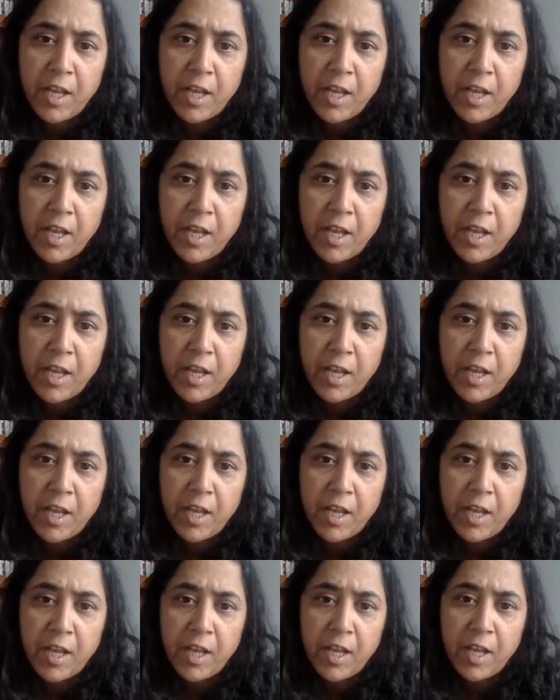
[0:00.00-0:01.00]
I was
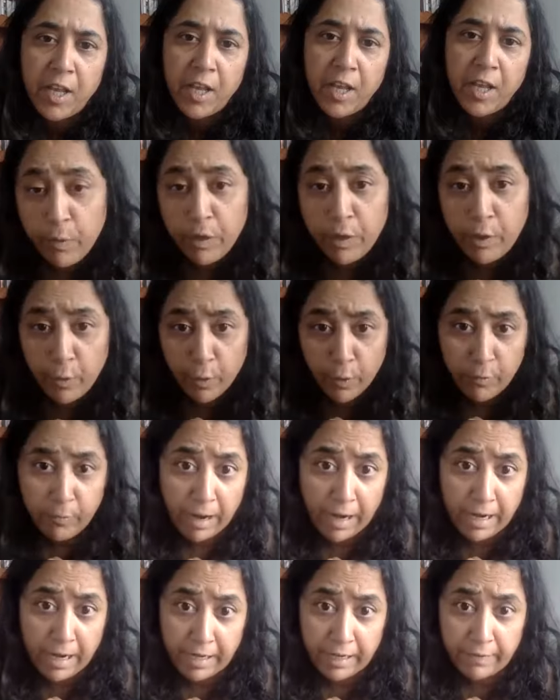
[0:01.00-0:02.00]
working with your
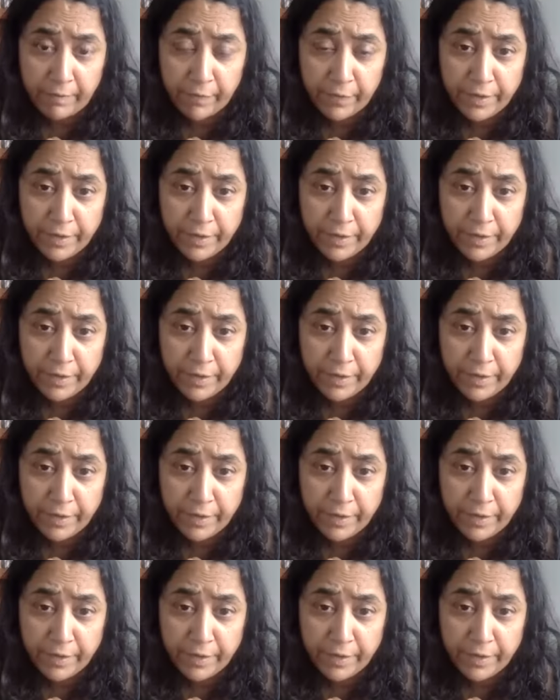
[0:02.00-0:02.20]
writing,